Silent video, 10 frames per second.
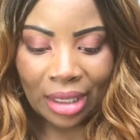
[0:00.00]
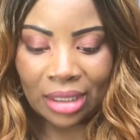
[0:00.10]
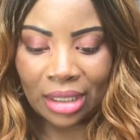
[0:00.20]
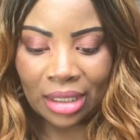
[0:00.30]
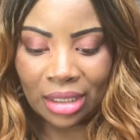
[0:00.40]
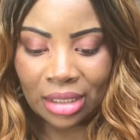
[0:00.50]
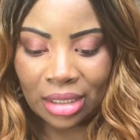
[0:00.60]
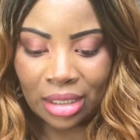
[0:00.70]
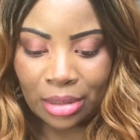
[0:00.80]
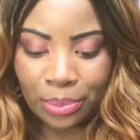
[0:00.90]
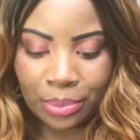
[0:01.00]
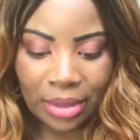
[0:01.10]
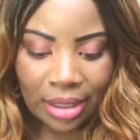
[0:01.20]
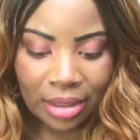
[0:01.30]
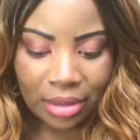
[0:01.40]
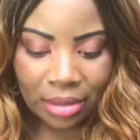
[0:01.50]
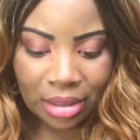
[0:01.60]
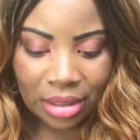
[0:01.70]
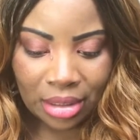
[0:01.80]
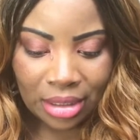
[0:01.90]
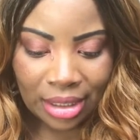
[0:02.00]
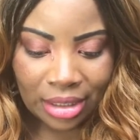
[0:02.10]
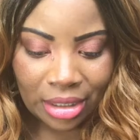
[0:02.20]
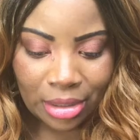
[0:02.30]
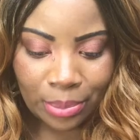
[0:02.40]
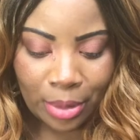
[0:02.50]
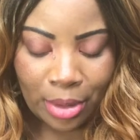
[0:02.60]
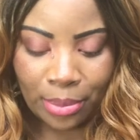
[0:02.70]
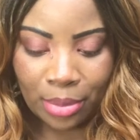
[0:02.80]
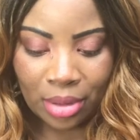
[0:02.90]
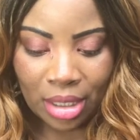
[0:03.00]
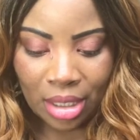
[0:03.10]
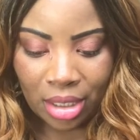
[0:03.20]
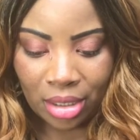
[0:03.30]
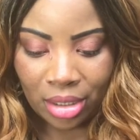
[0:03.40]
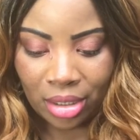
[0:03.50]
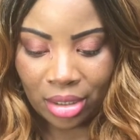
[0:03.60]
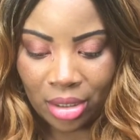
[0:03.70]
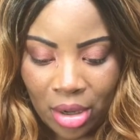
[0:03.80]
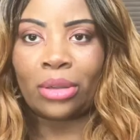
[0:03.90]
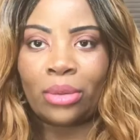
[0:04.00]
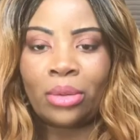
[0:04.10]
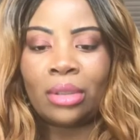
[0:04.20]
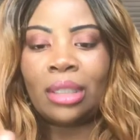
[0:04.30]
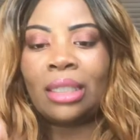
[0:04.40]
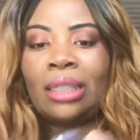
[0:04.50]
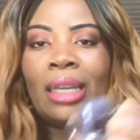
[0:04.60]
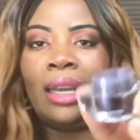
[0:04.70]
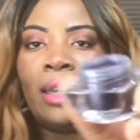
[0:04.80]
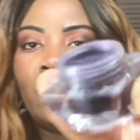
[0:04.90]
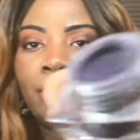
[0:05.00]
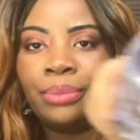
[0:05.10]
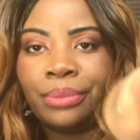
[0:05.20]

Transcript: And it is this, like, it looks like this purple color. Oh, look at that.